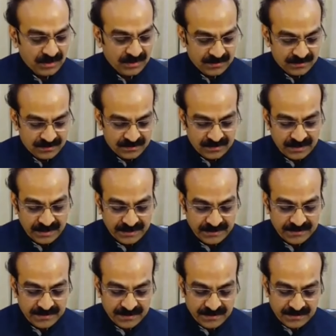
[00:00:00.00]
Right.
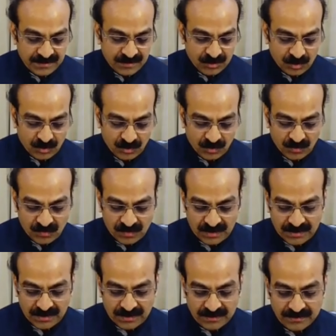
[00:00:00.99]
So
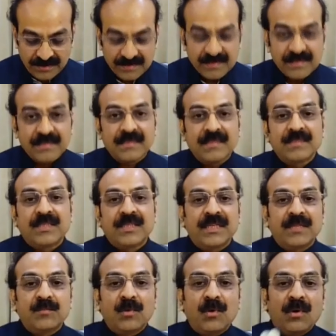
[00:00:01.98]
uh, this is a jade
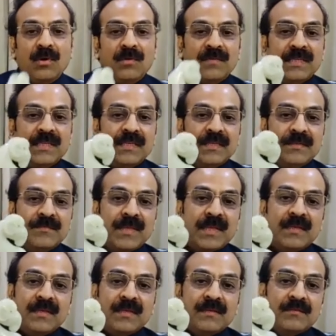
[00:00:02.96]
bowl with a
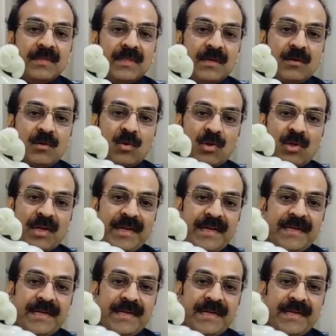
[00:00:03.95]
with a goat head,